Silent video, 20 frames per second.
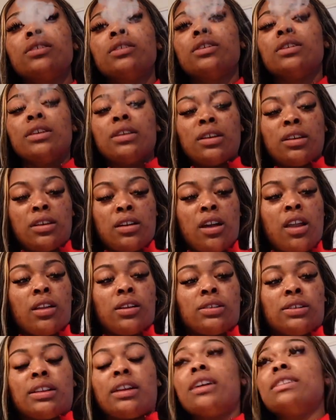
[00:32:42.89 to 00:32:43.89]
More
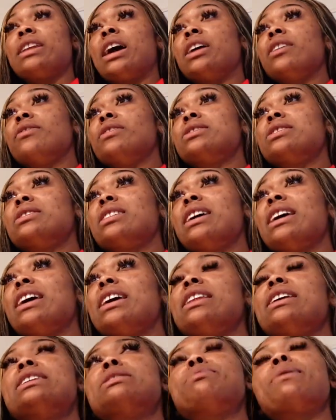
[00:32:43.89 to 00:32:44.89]
responsibility. And not even just it
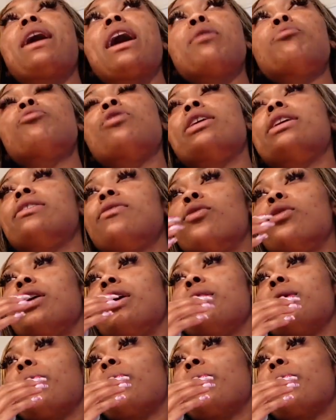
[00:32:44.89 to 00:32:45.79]
is, but I'm ready for it.